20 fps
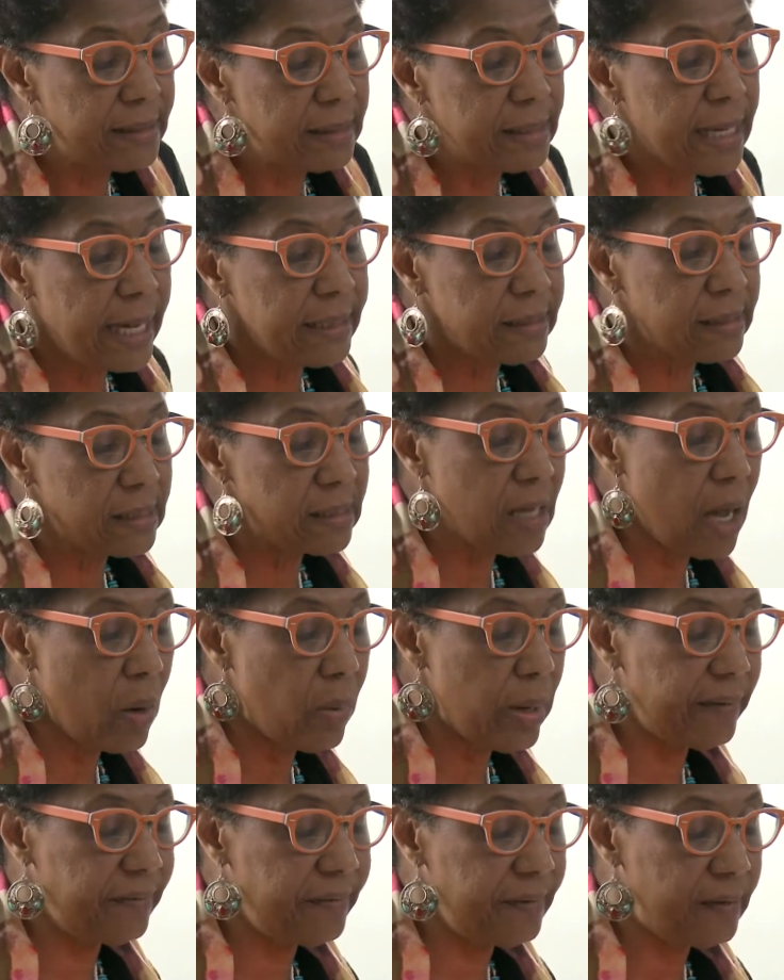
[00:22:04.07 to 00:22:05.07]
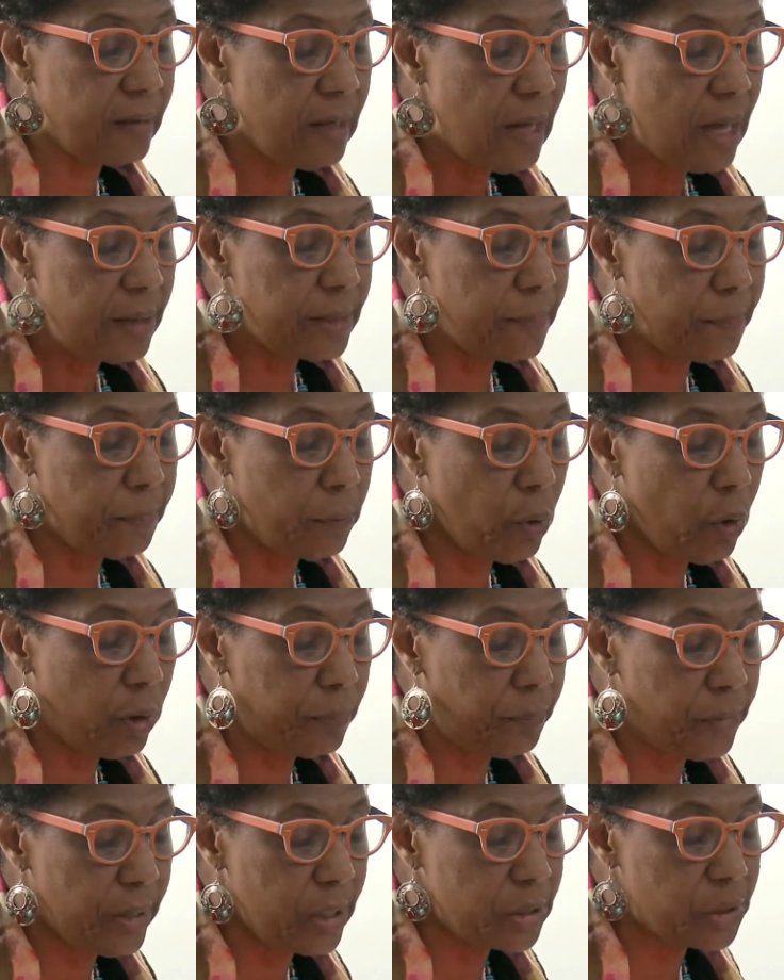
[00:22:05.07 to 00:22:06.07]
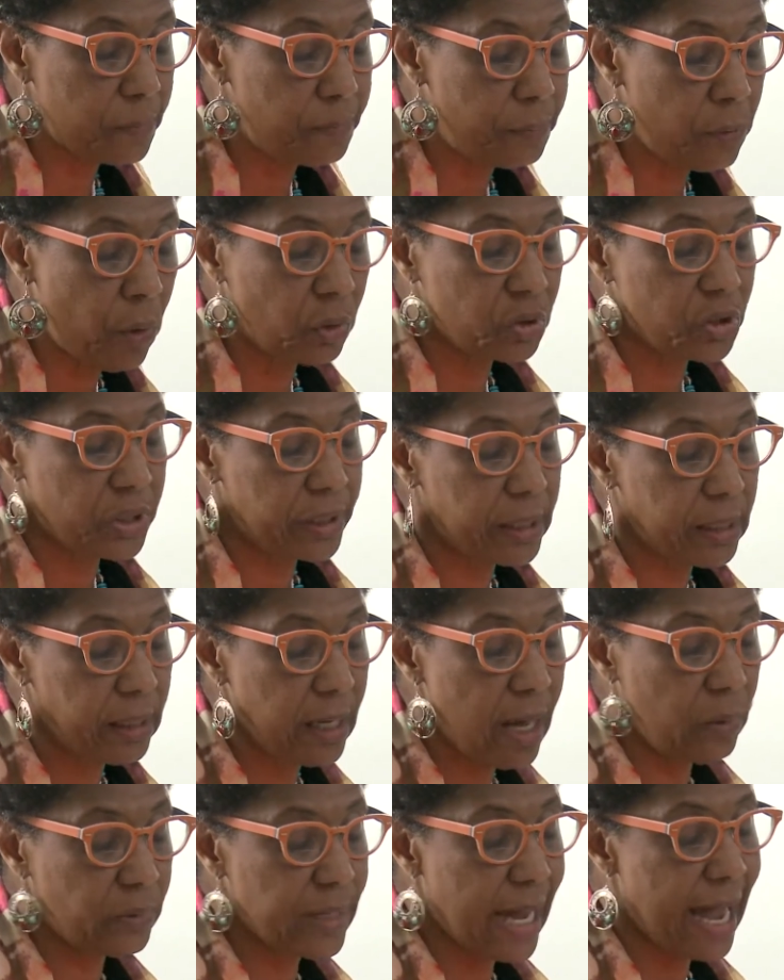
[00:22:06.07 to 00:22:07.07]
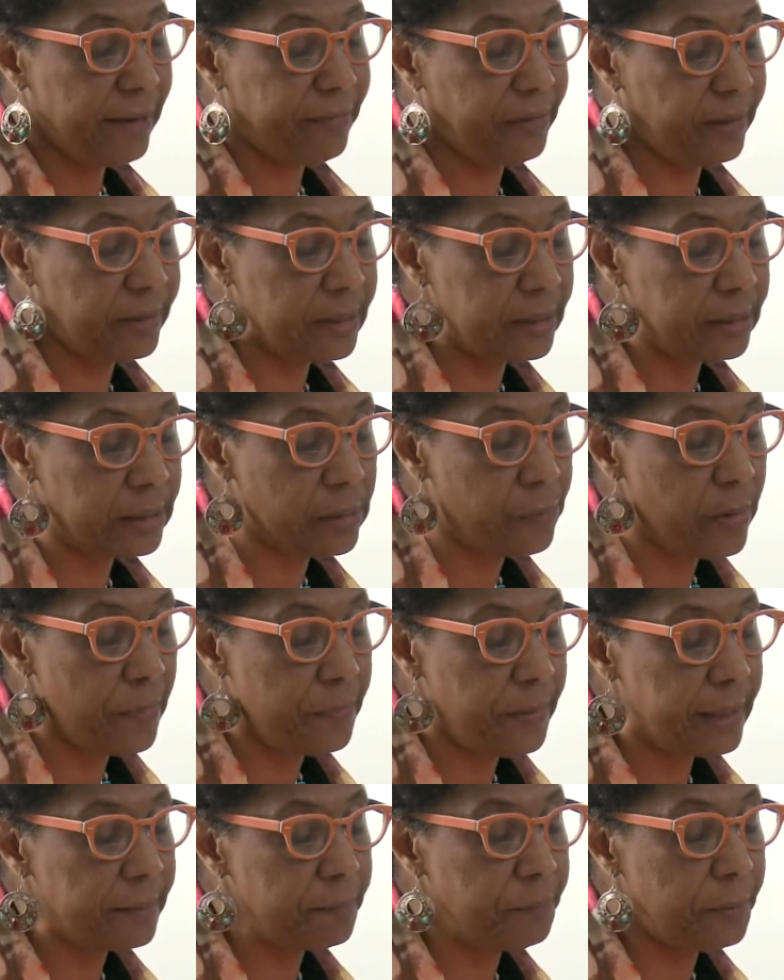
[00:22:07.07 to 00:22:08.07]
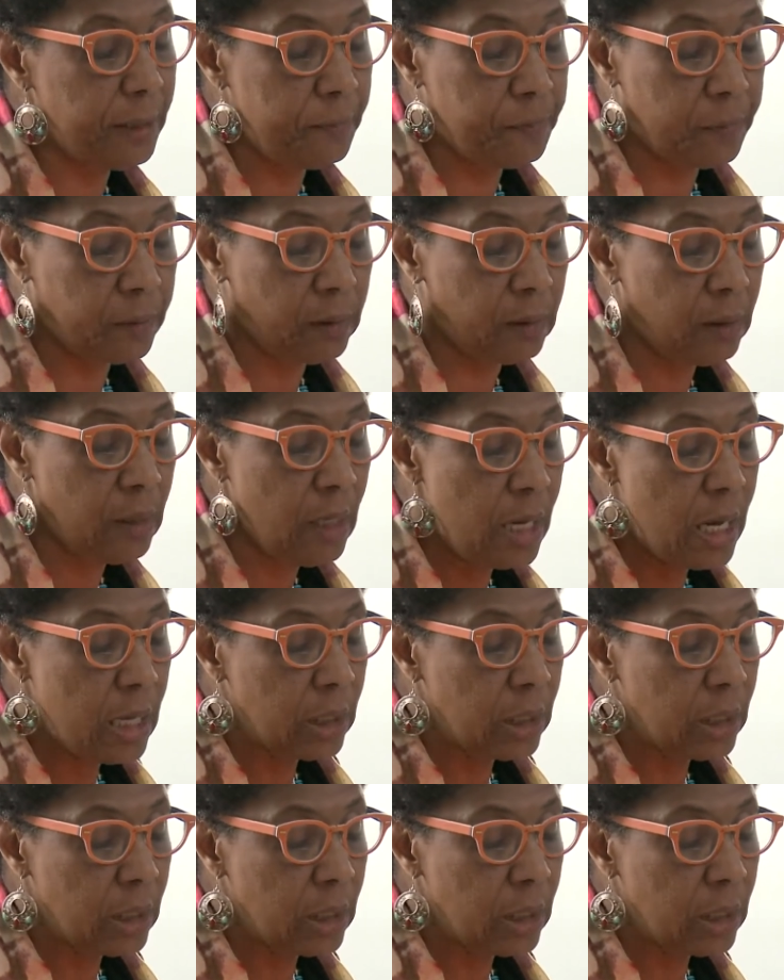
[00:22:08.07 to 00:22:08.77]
the 90s, however, the broad brush approach that allowed African Caribbean people,